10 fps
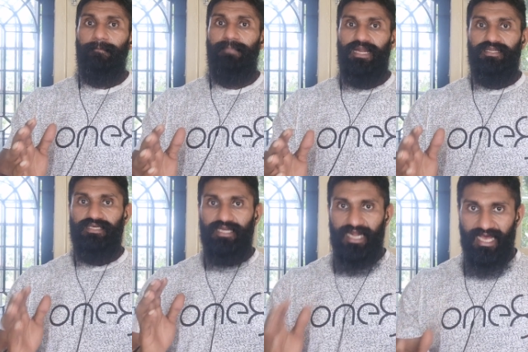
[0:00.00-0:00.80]

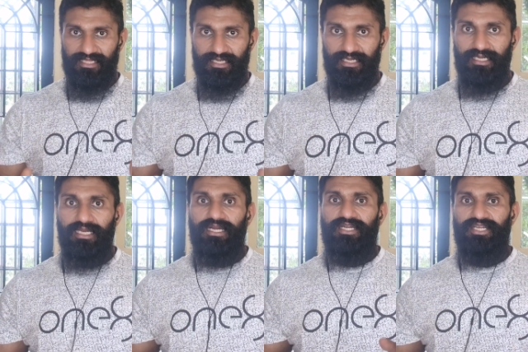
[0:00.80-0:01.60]
but rather
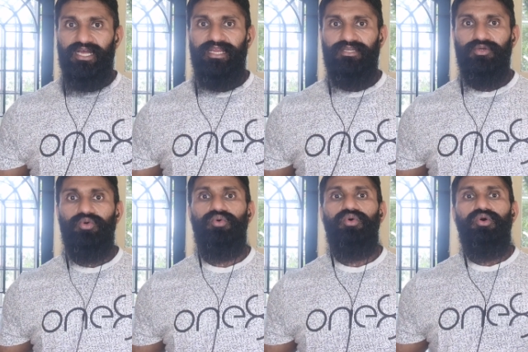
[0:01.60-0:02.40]
try
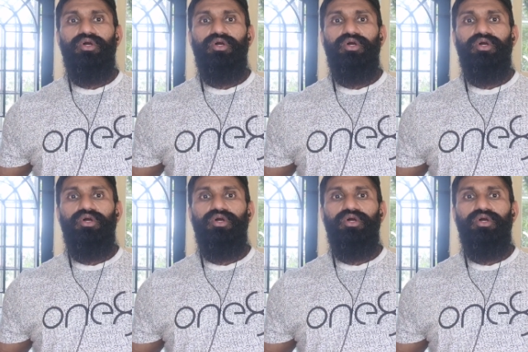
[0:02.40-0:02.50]
to